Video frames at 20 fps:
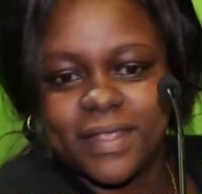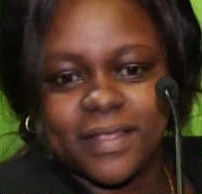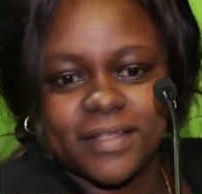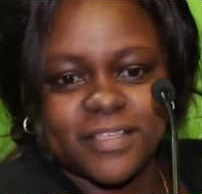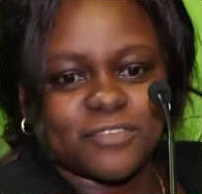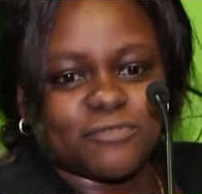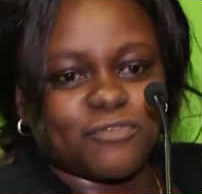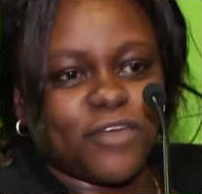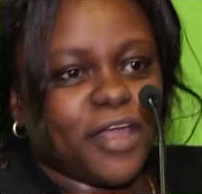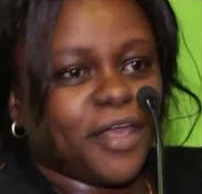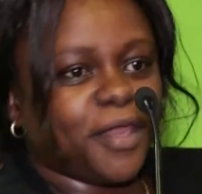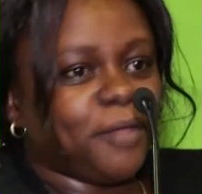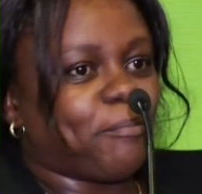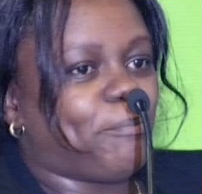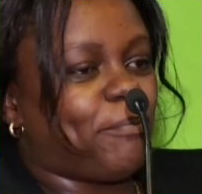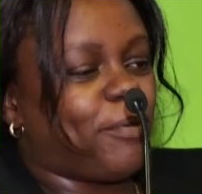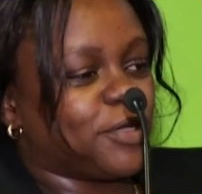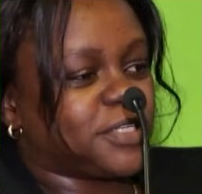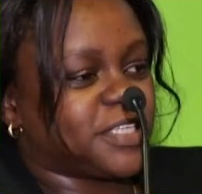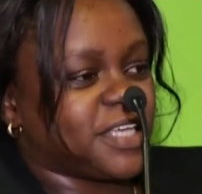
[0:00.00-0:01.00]
It's very
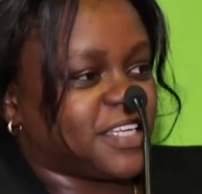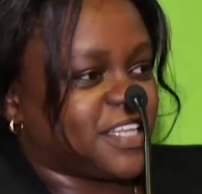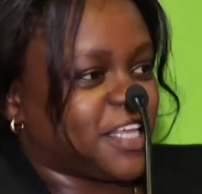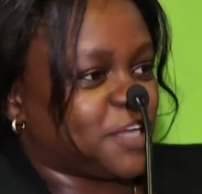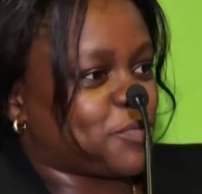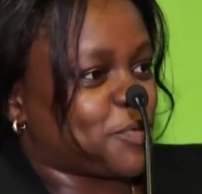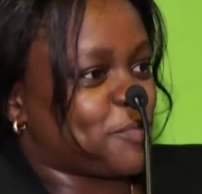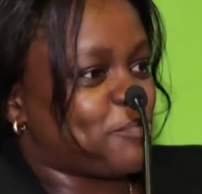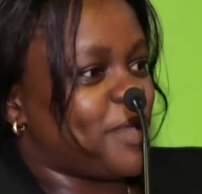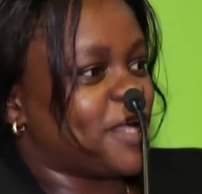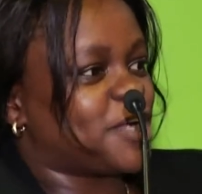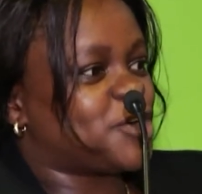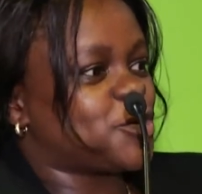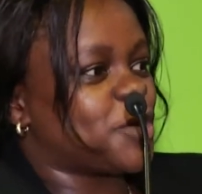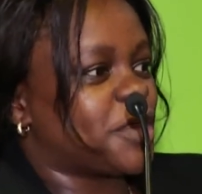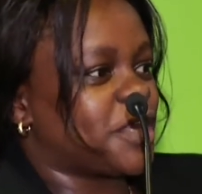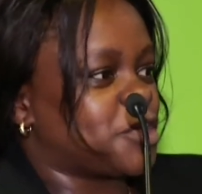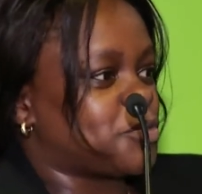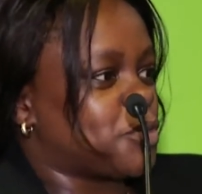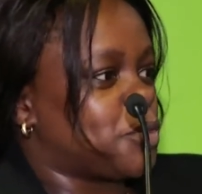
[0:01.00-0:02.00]
important that we make
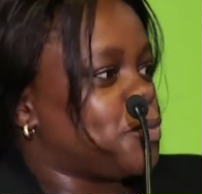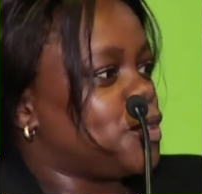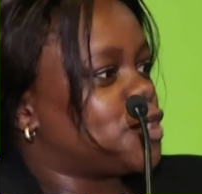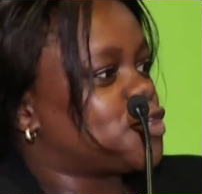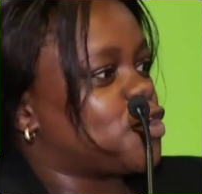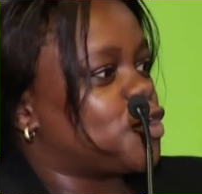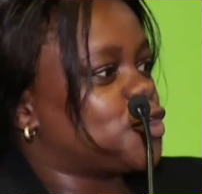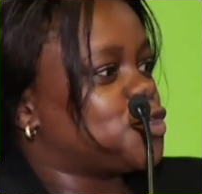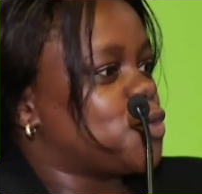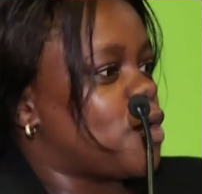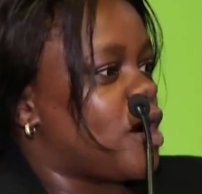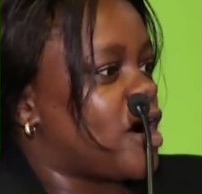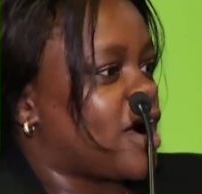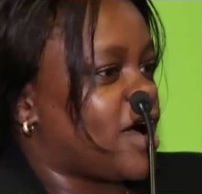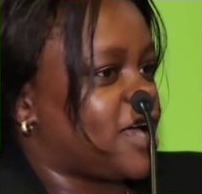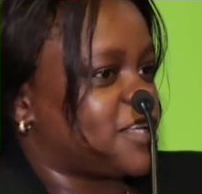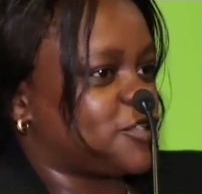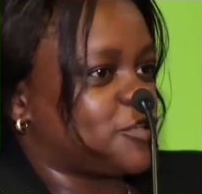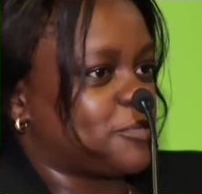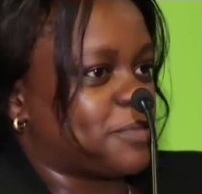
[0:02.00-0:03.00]
sure that when we talk to our
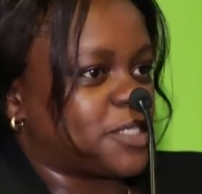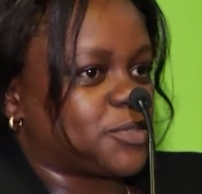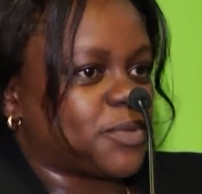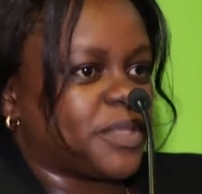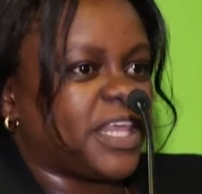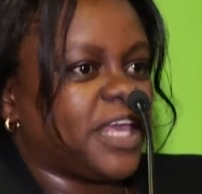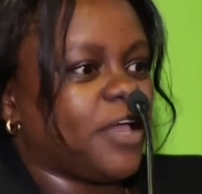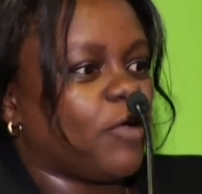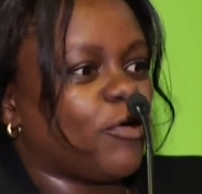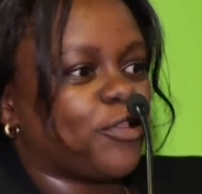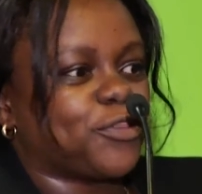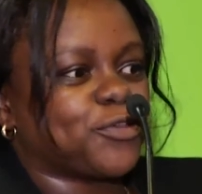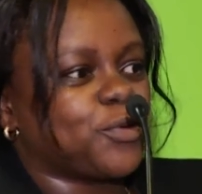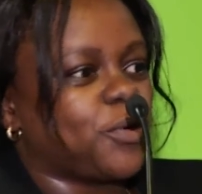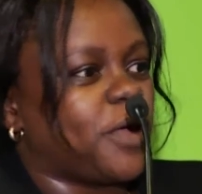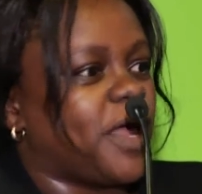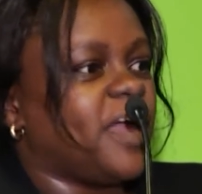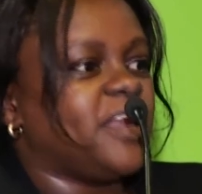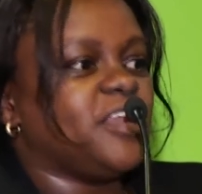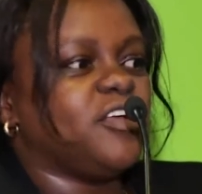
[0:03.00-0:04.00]
customers, when they go
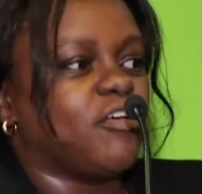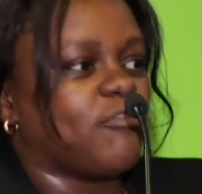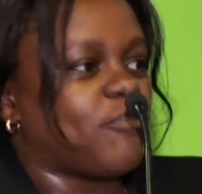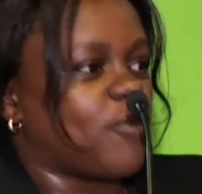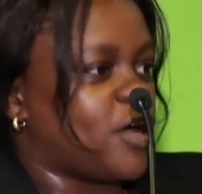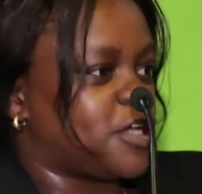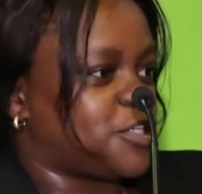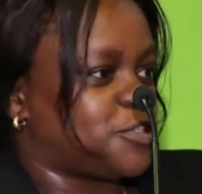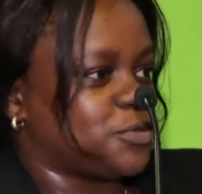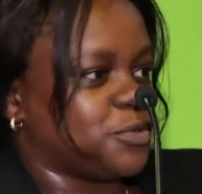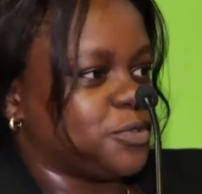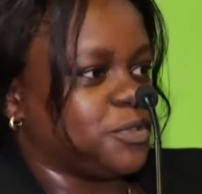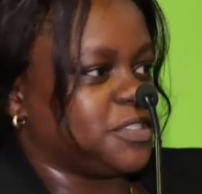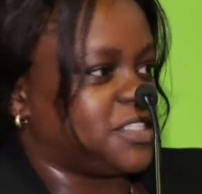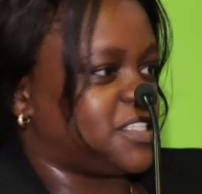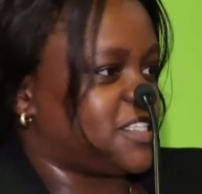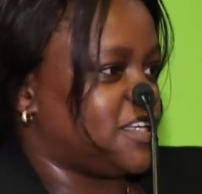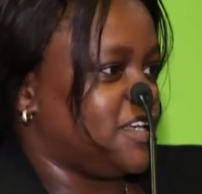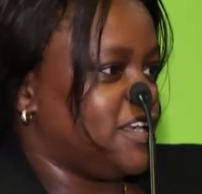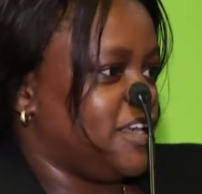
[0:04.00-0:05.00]
through any of our
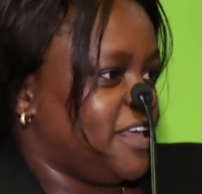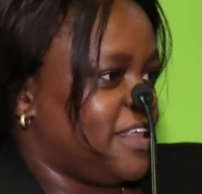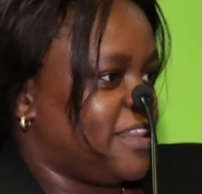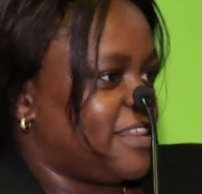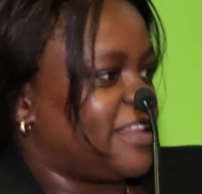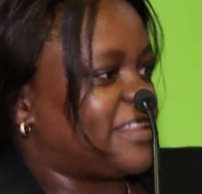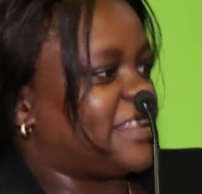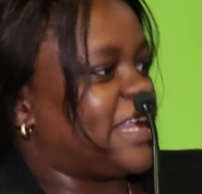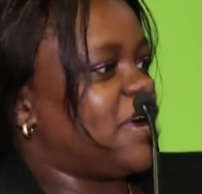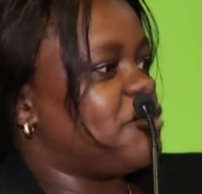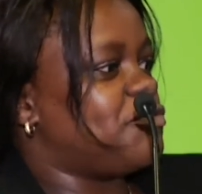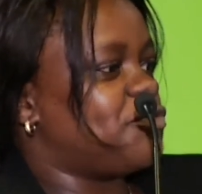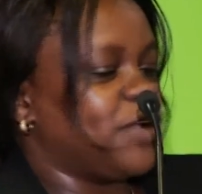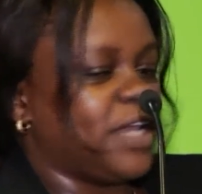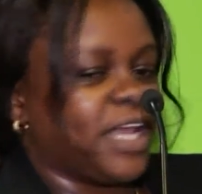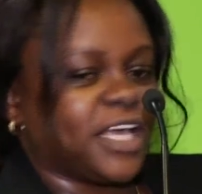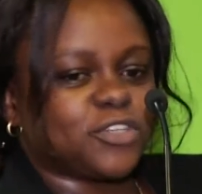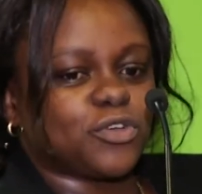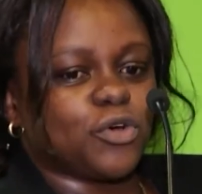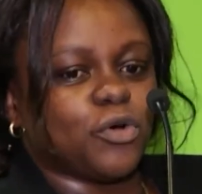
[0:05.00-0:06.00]
tools, that they
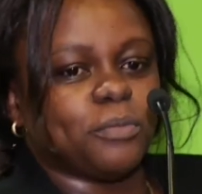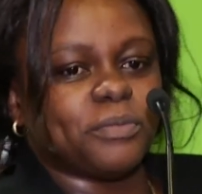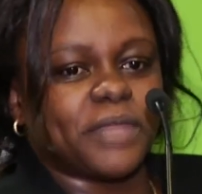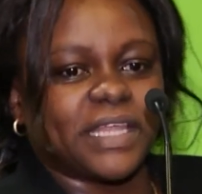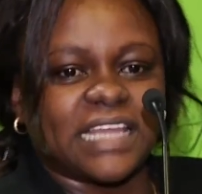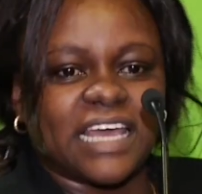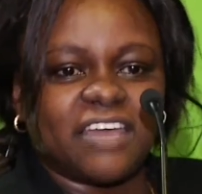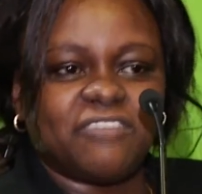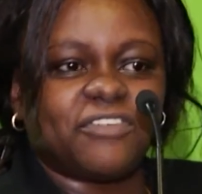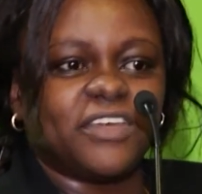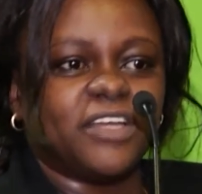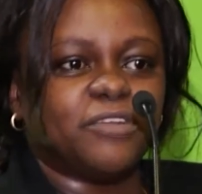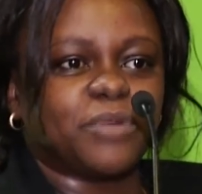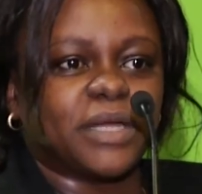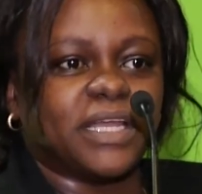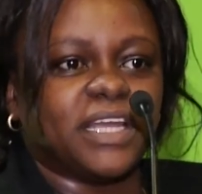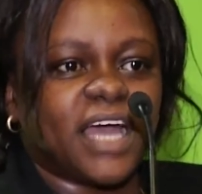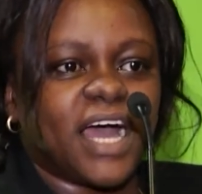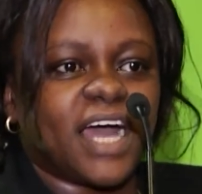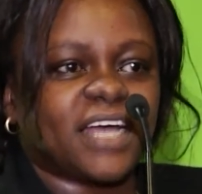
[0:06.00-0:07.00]
feel at home, that they feel
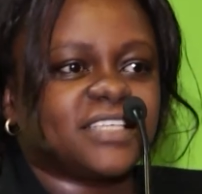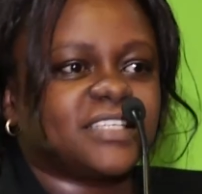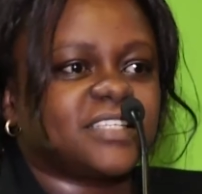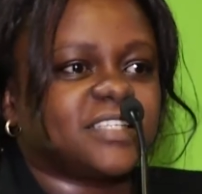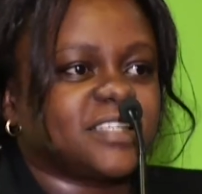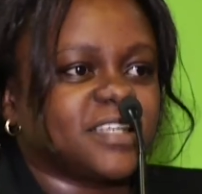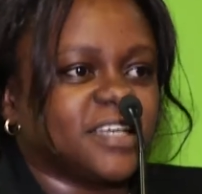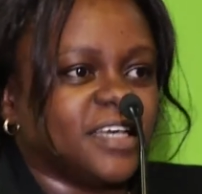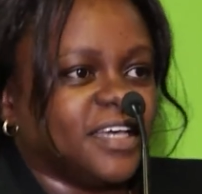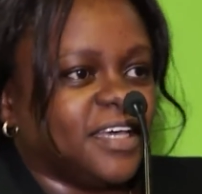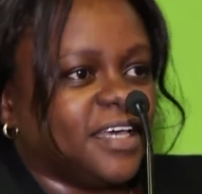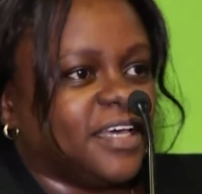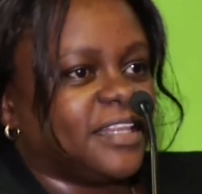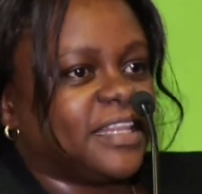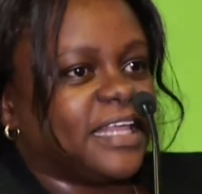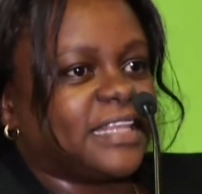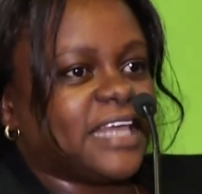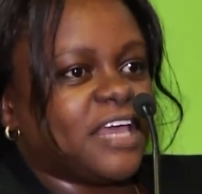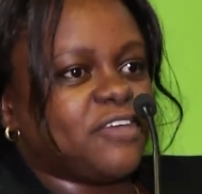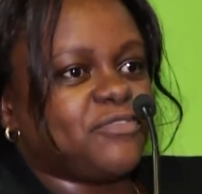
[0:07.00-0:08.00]
relaxed,
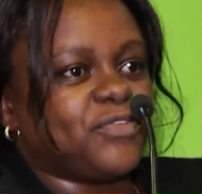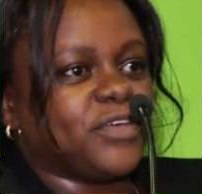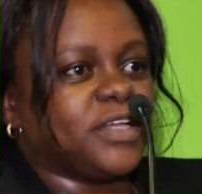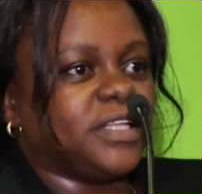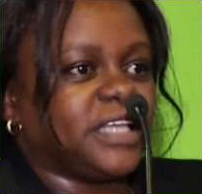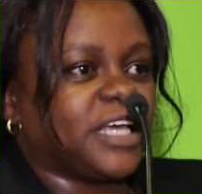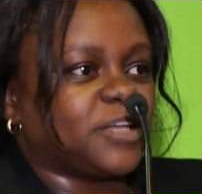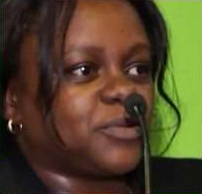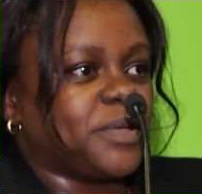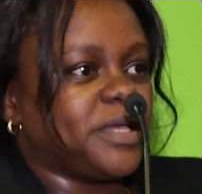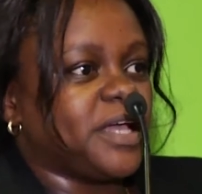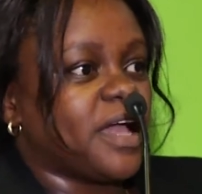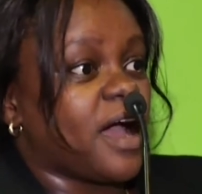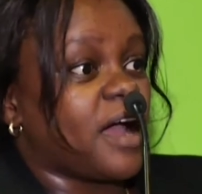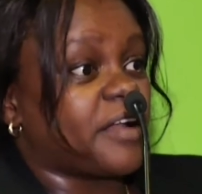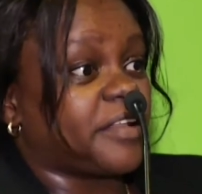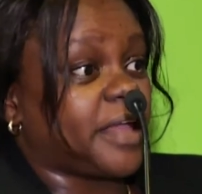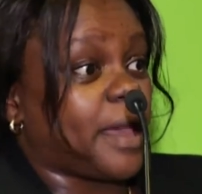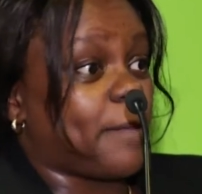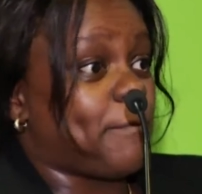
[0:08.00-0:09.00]
that they feel that we
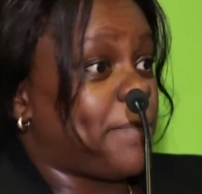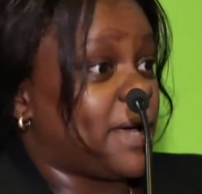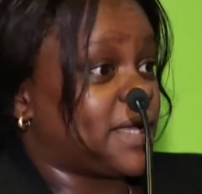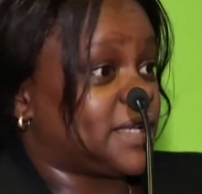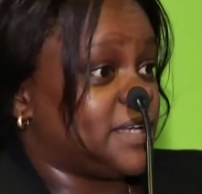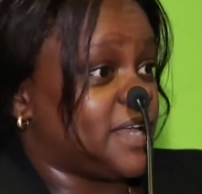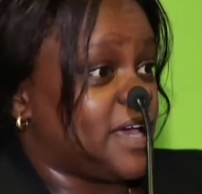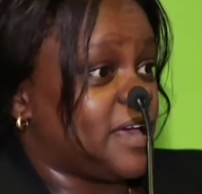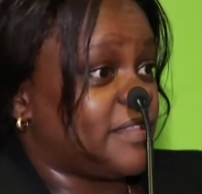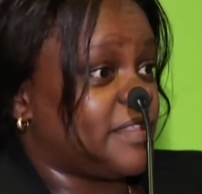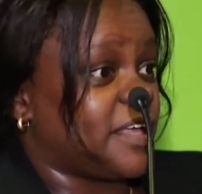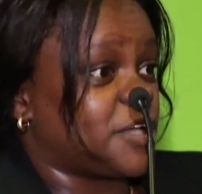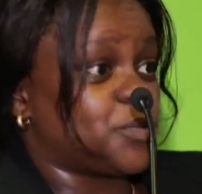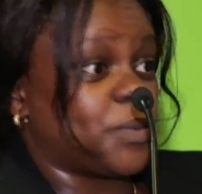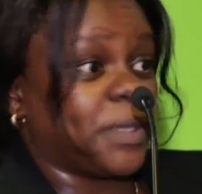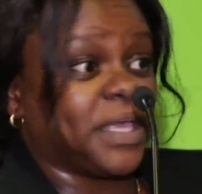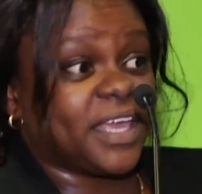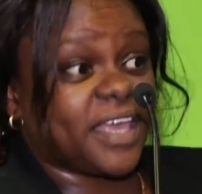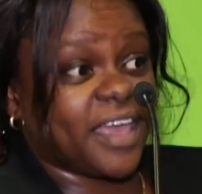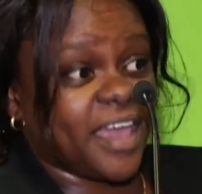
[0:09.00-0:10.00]
are their partner, that
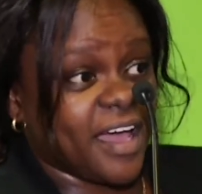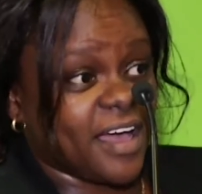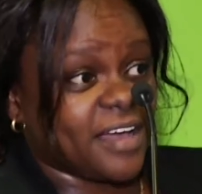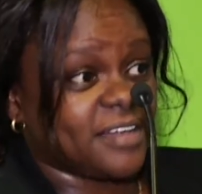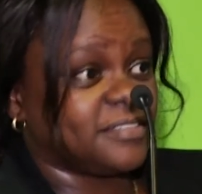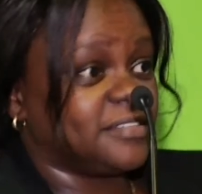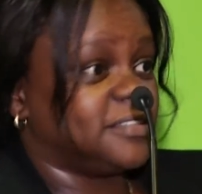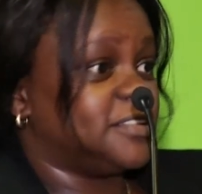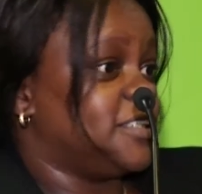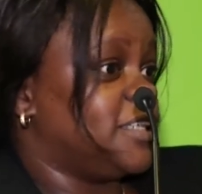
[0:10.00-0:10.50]
we care,